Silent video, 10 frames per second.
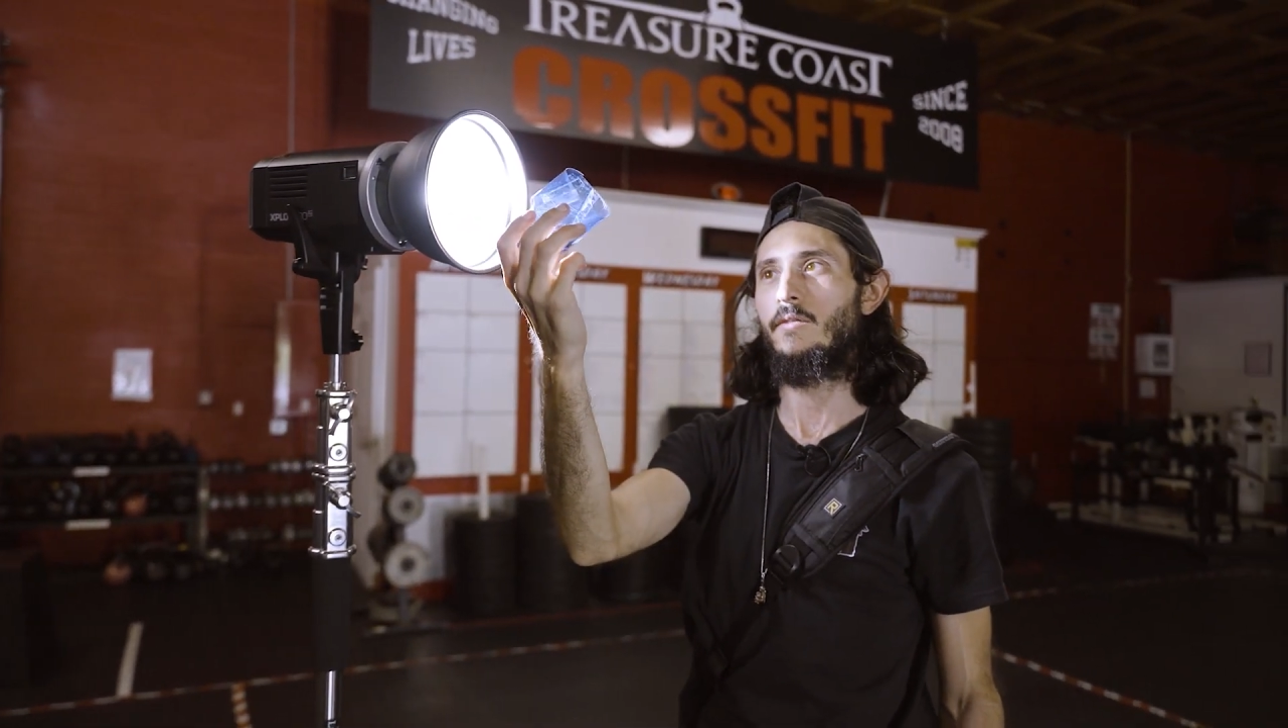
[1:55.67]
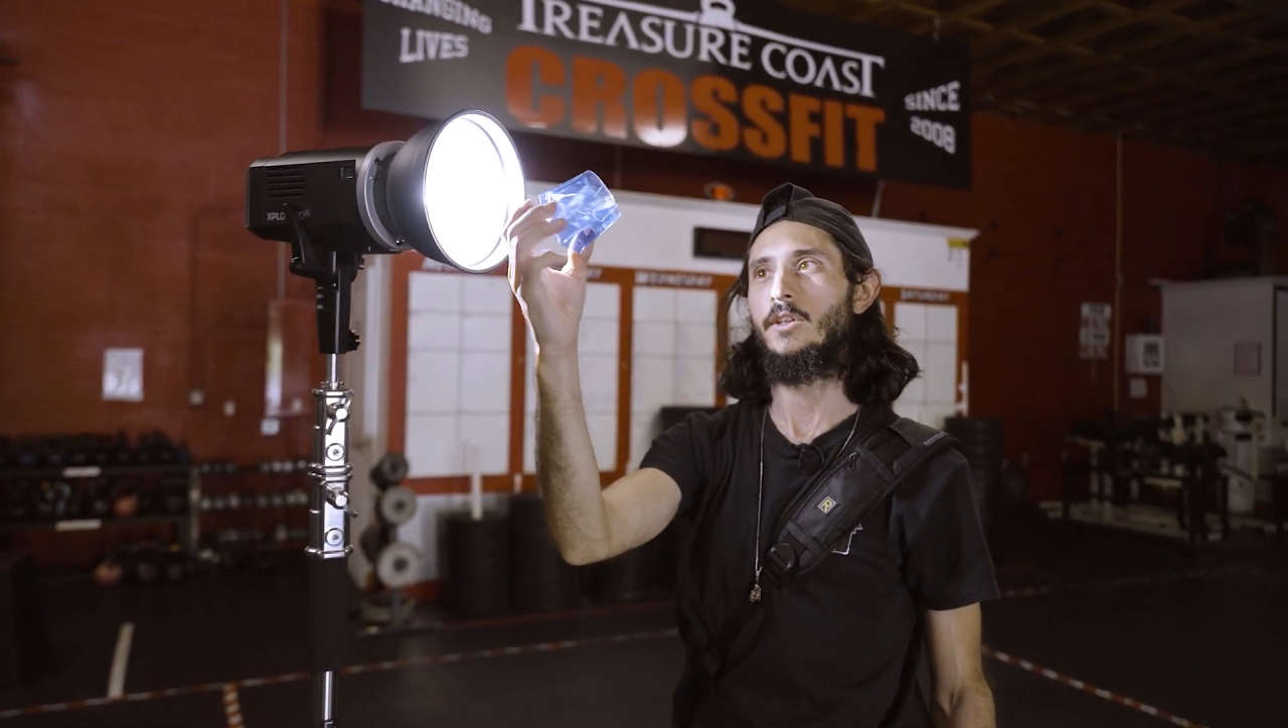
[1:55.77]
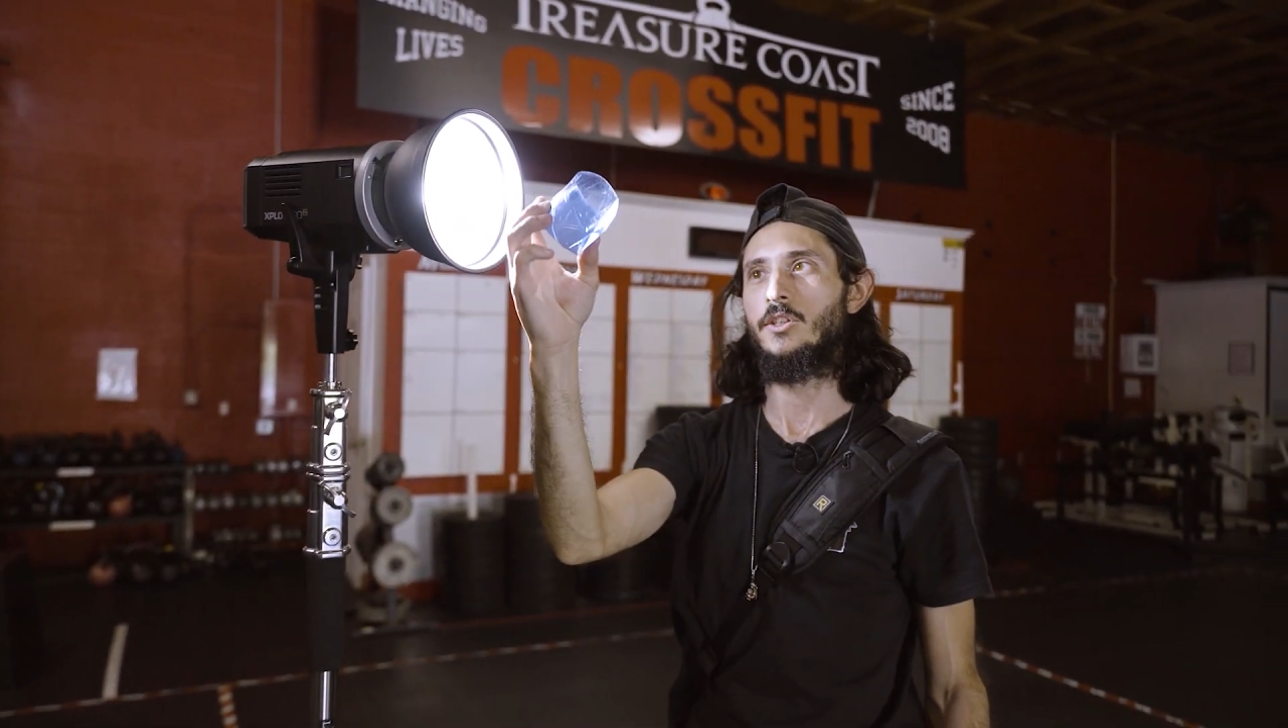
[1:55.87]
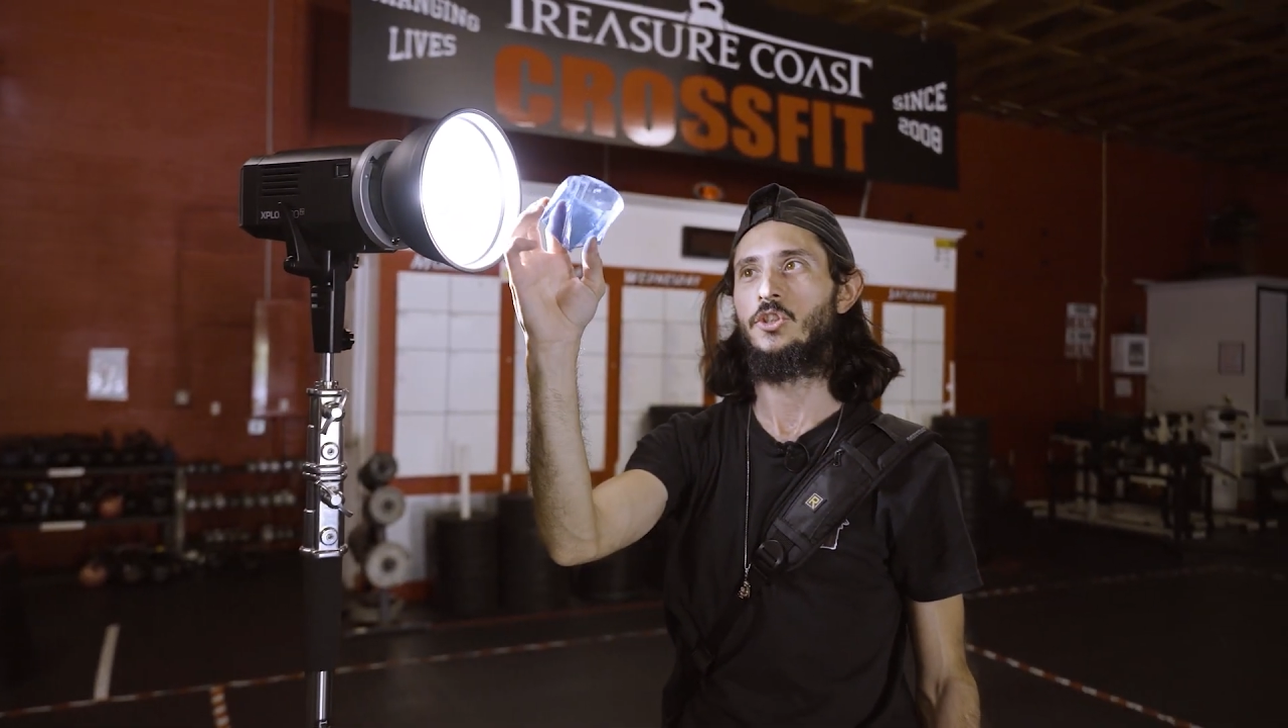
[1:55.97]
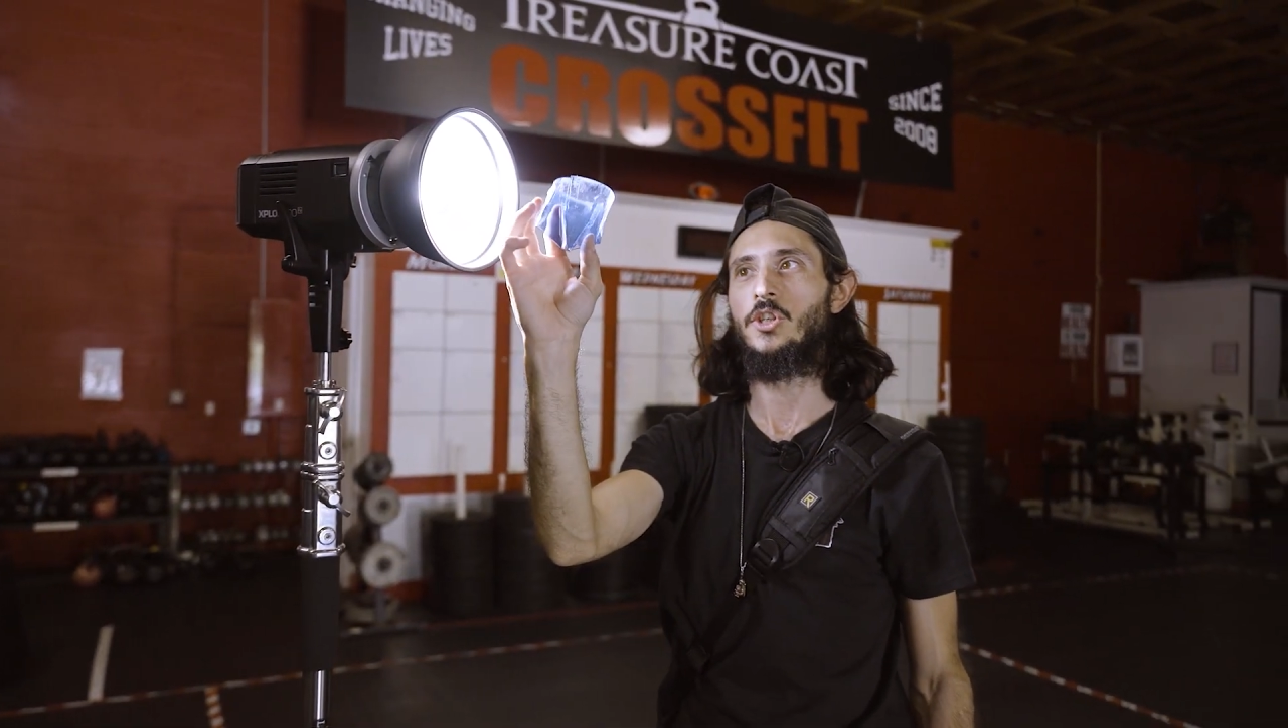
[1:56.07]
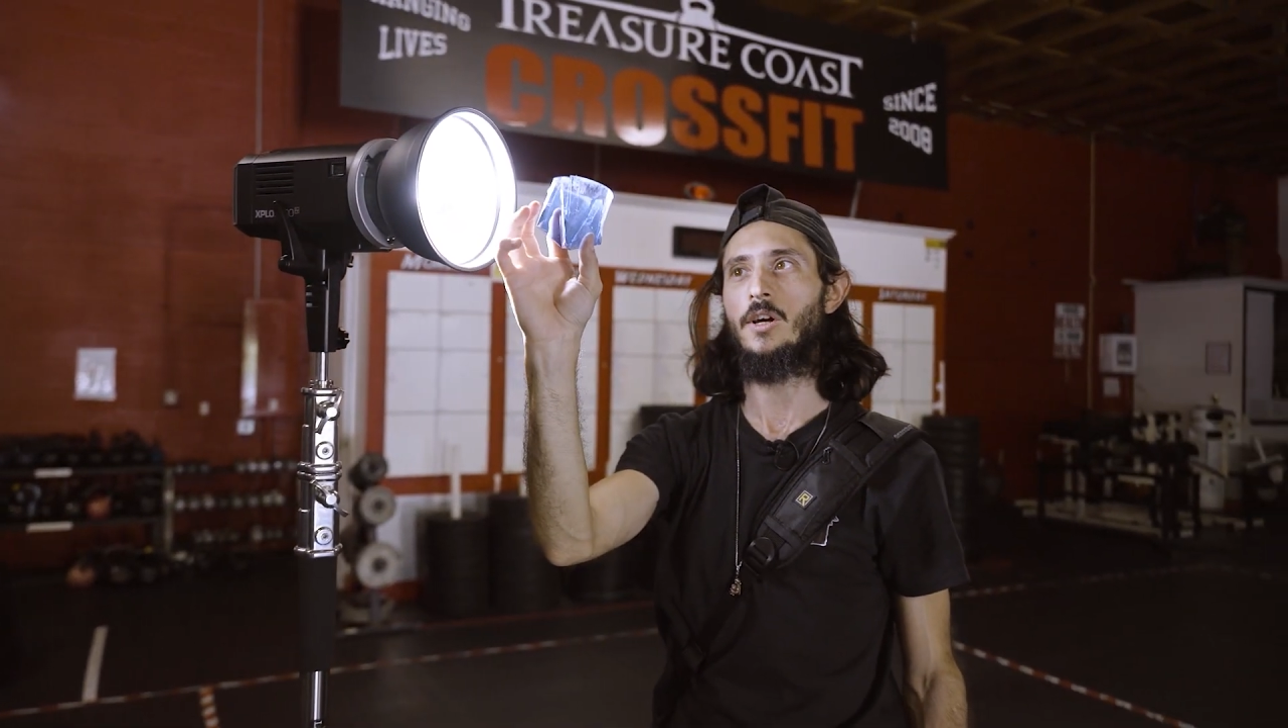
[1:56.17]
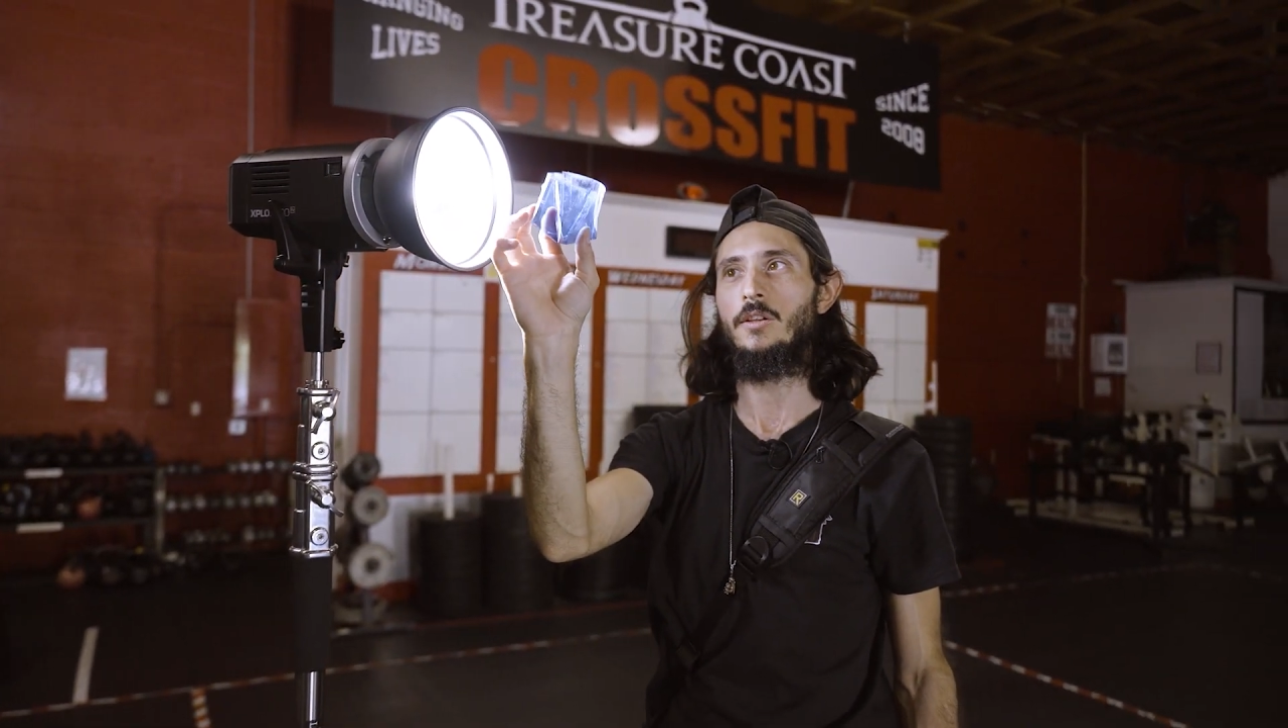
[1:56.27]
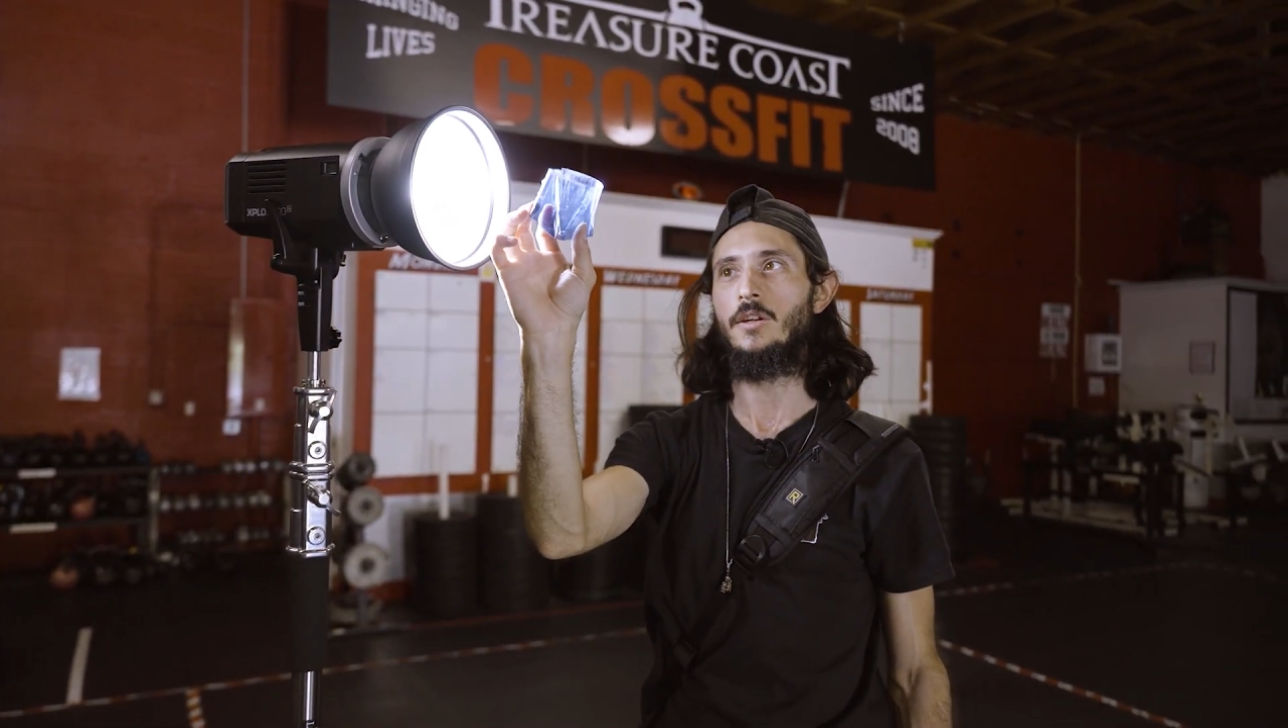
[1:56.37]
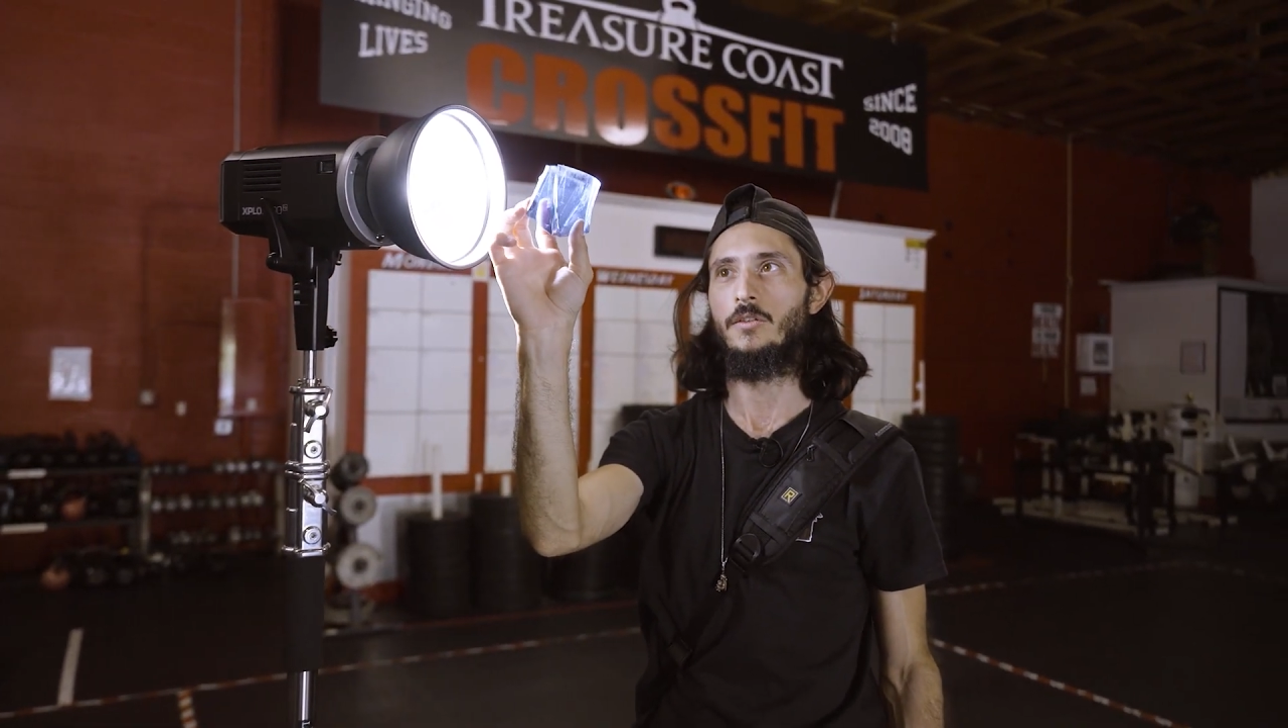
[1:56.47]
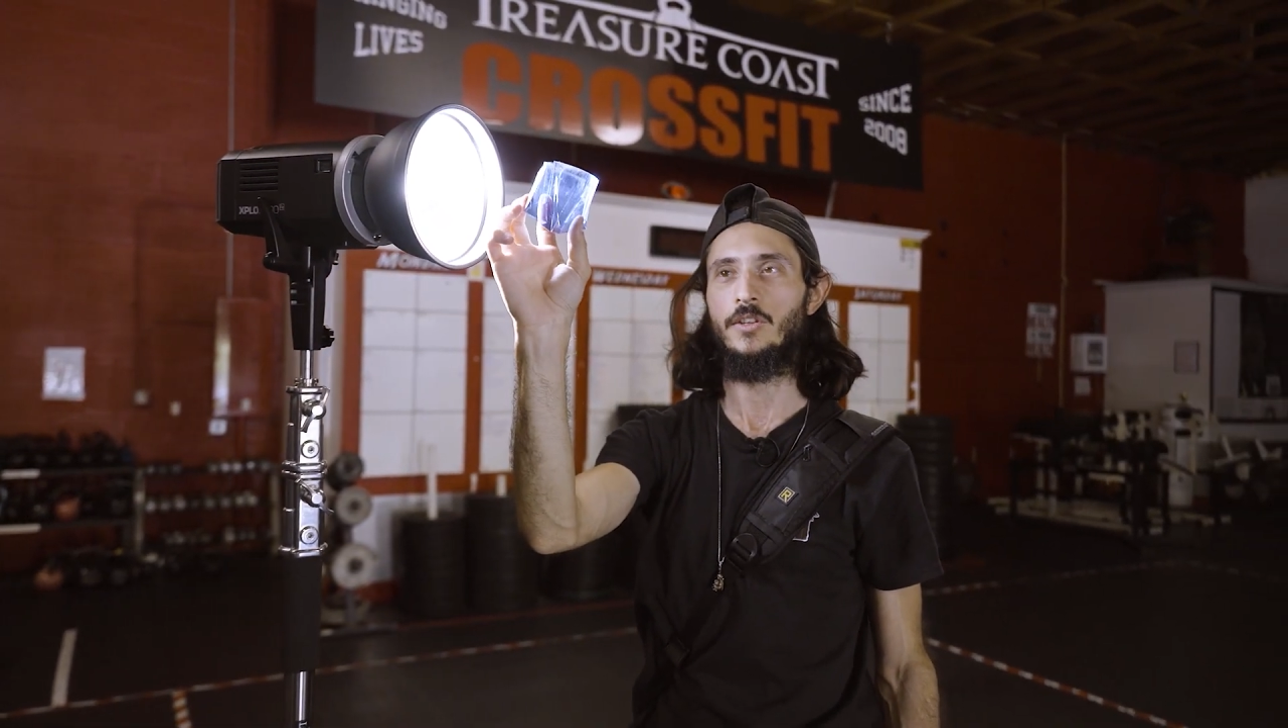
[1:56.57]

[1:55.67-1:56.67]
this gel here.